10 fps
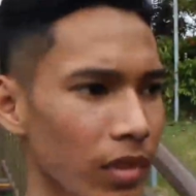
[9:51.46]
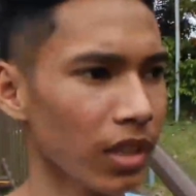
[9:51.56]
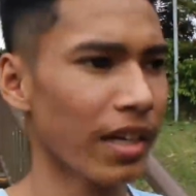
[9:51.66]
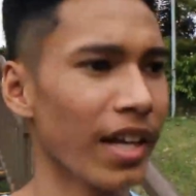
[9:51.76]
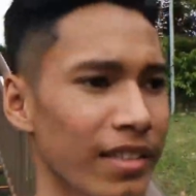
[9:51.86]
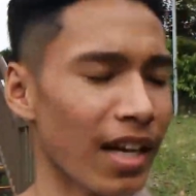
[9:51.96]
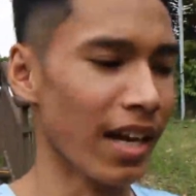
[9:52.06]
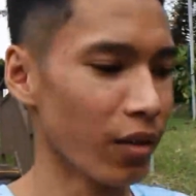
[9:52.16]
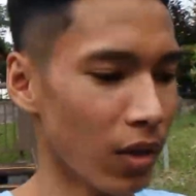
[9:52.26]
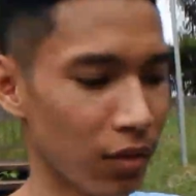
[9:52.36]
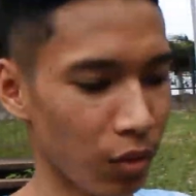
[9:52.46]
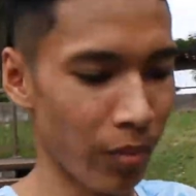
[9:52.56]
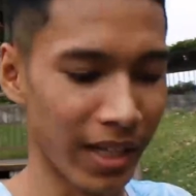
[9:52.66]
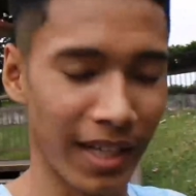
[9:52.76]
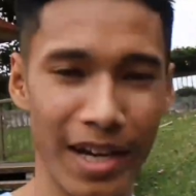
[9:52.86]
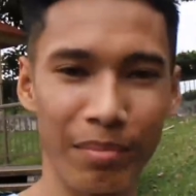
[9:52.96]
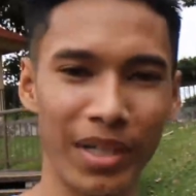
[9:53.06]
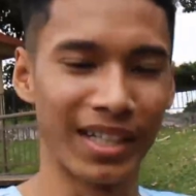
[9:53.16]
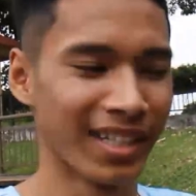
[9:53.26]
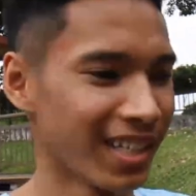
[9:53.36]
yeah, that's I don't want to make it
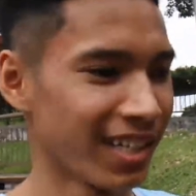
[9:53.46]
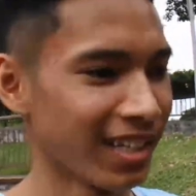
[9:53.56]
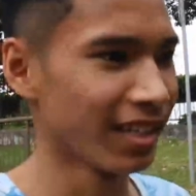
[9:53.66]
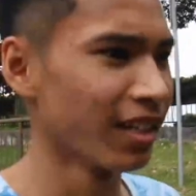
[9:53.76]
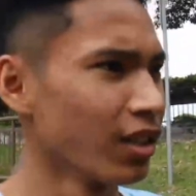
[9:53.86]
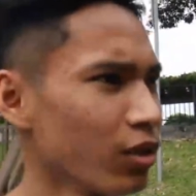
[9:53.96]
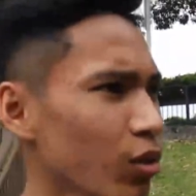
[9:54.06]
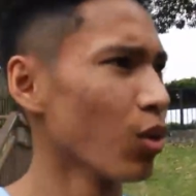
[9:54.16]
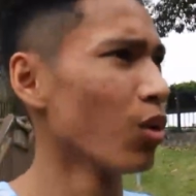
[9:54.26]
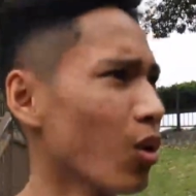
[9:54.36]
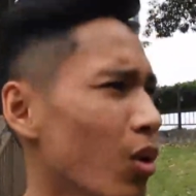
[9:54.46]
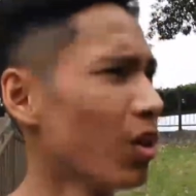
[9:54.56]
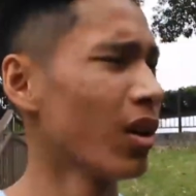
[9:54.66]
happen. So